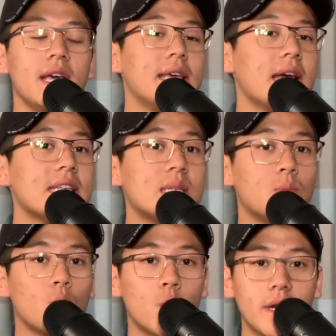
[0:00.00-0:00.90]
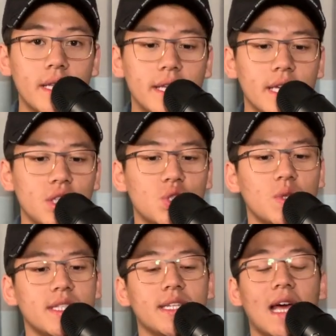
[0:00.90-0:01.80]
He has some really
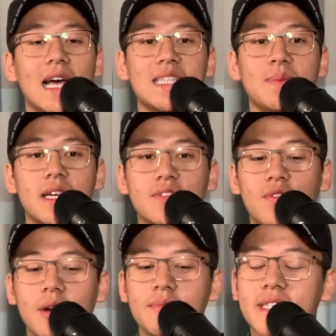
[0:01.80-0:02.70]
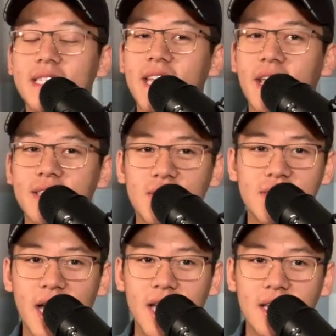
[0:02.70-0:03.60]
interesting aspects from today's
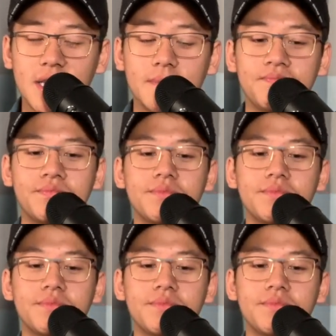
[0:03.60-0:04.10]
society.